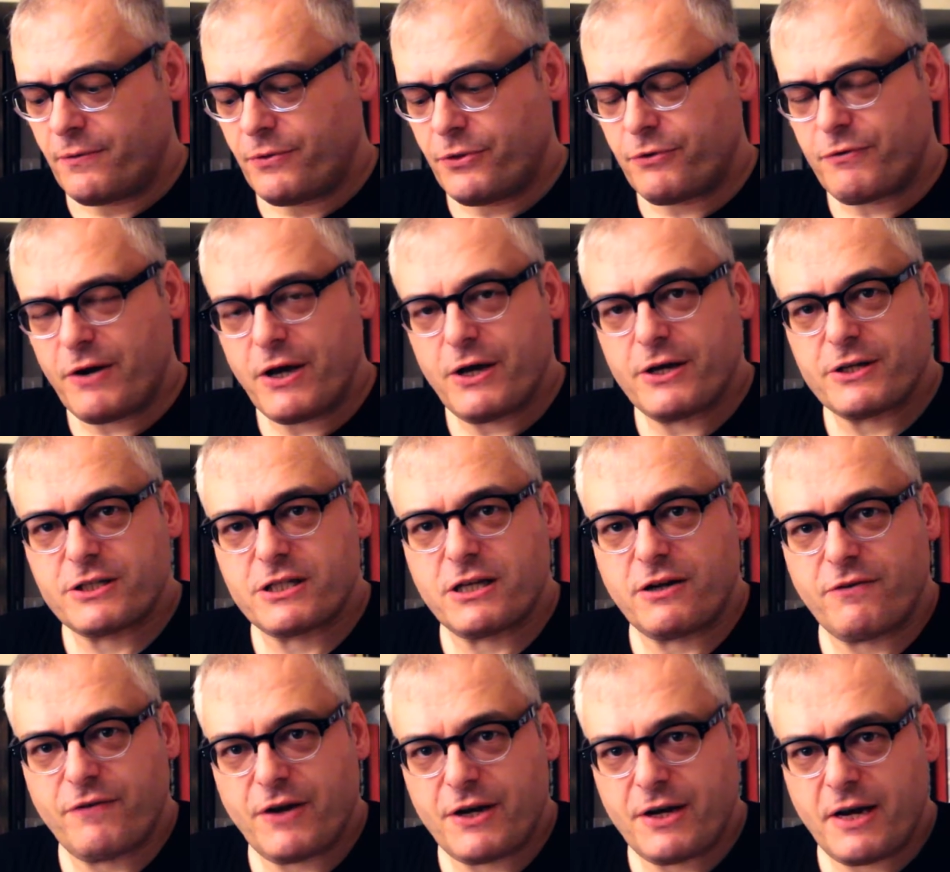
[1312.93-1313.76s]
the
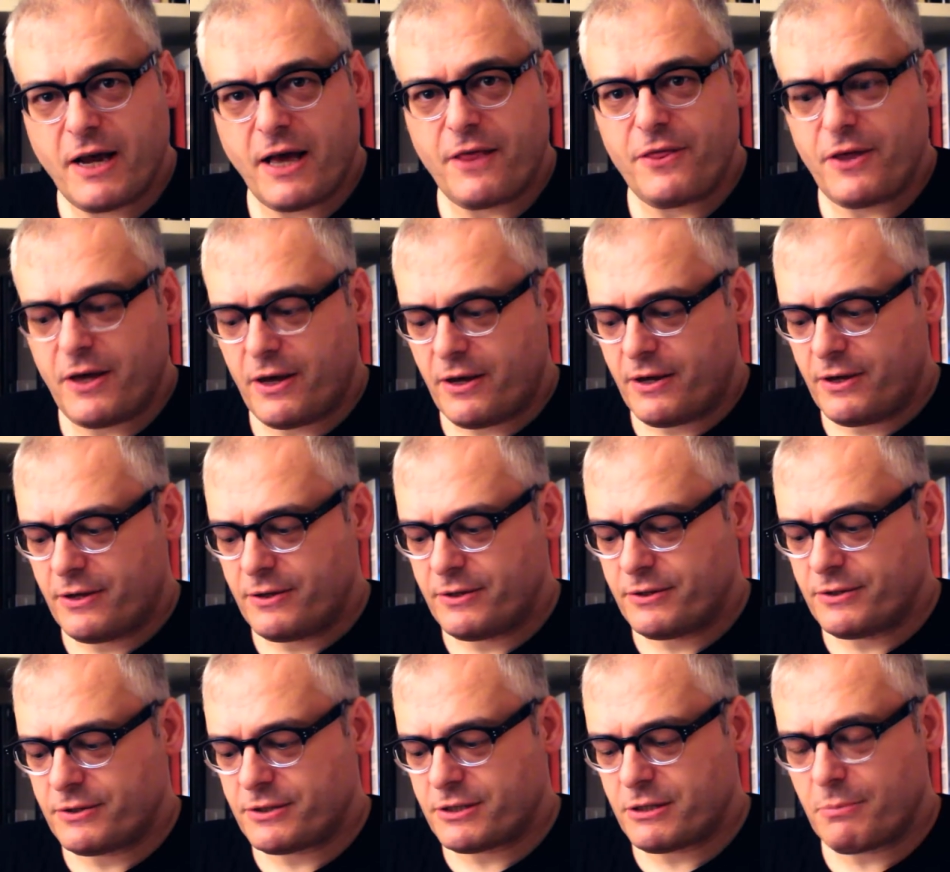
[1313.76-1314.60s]
rehearsal of another
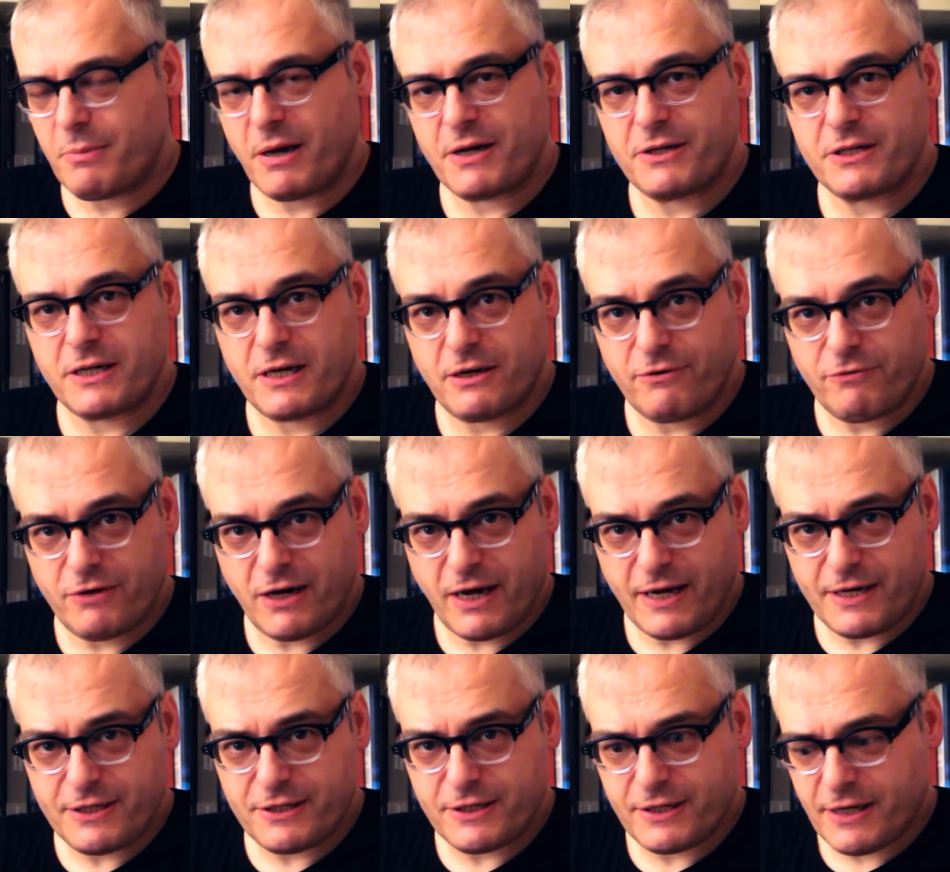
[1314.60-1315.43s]
semantically
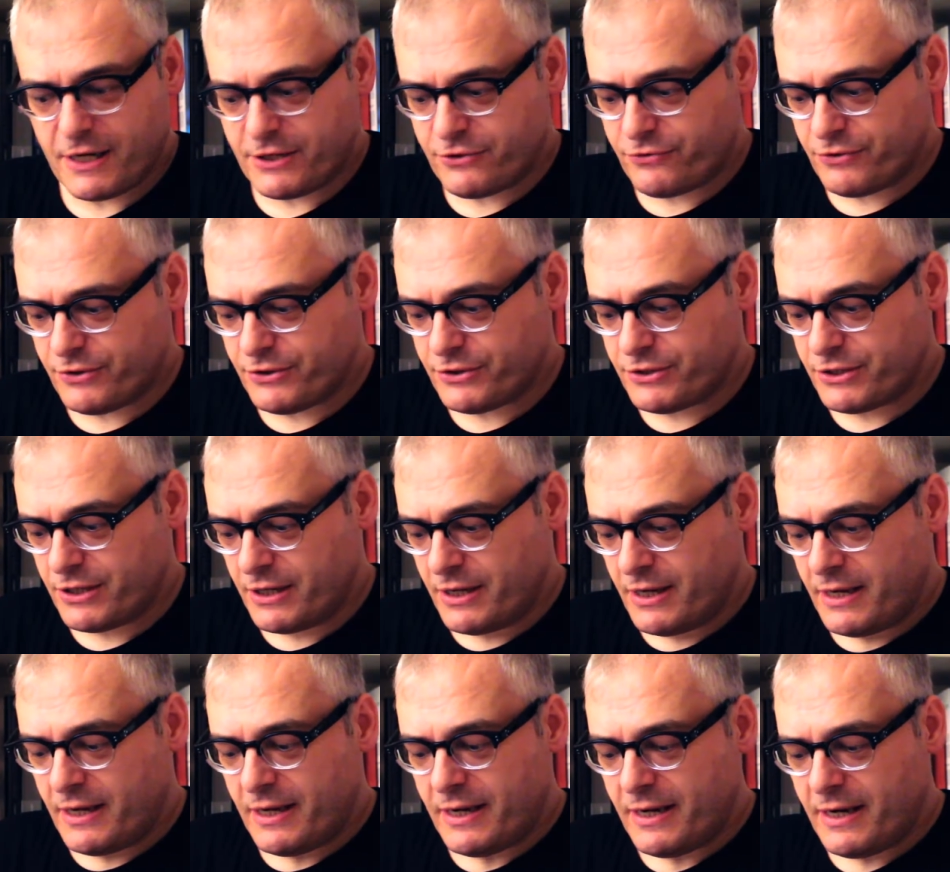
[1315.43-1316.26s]
related utterance
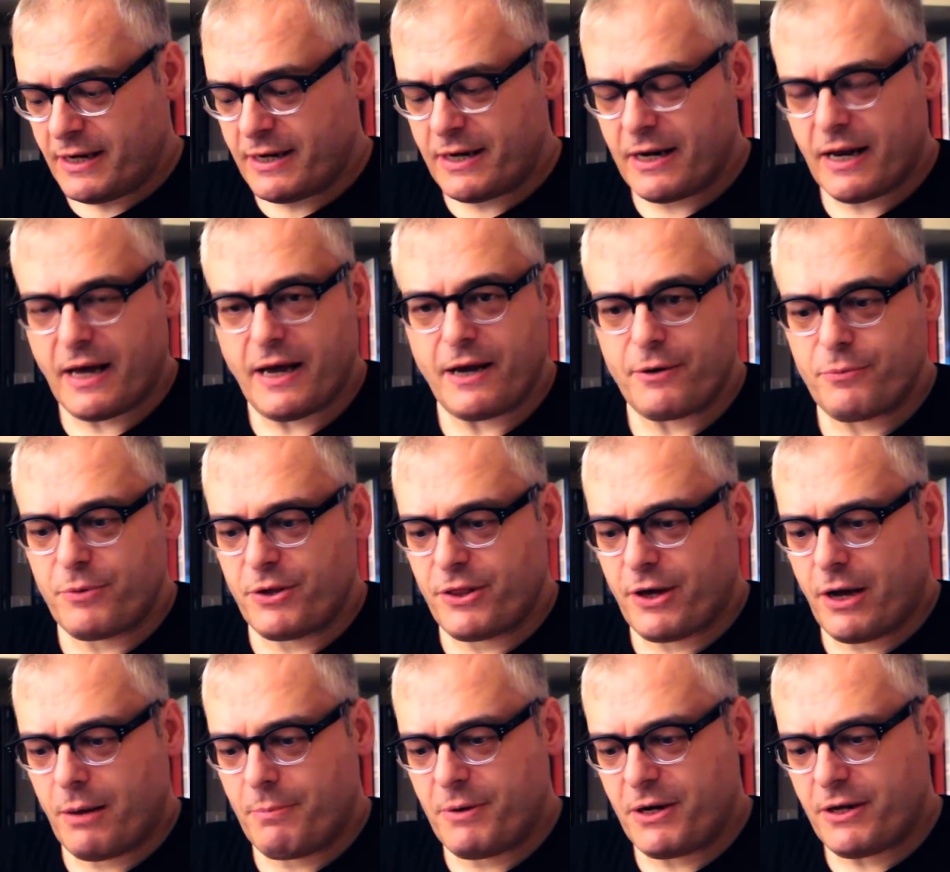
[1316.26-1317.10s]
in line
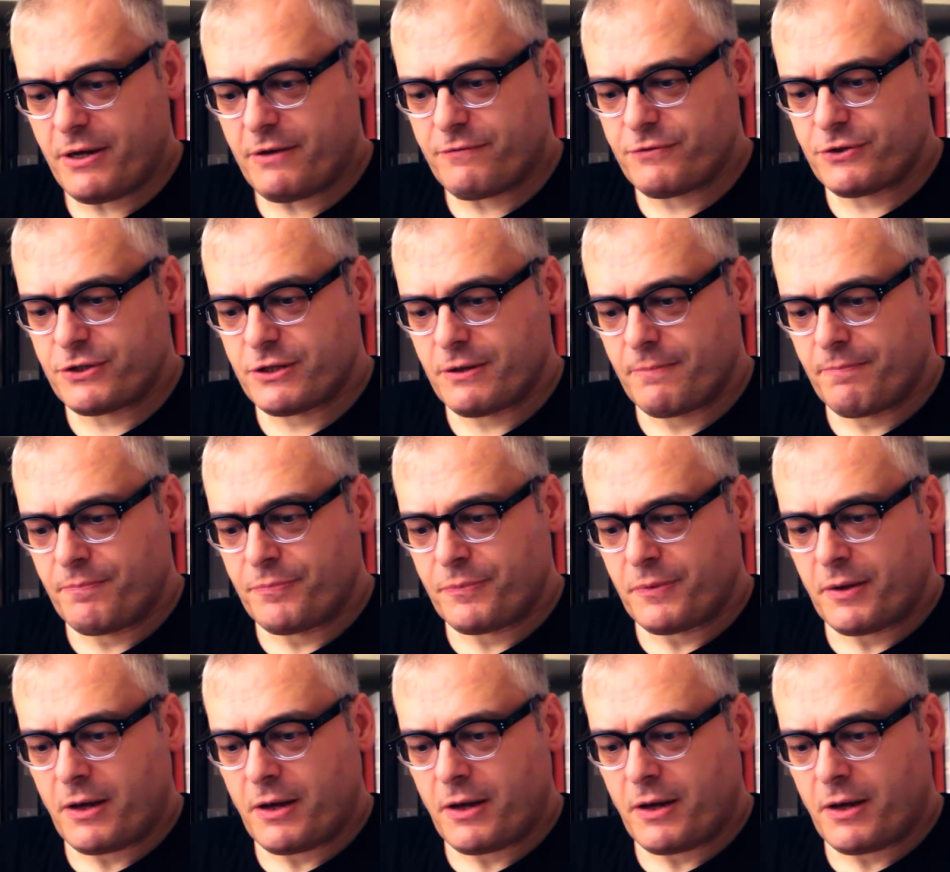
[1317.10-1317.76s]
with our beliefs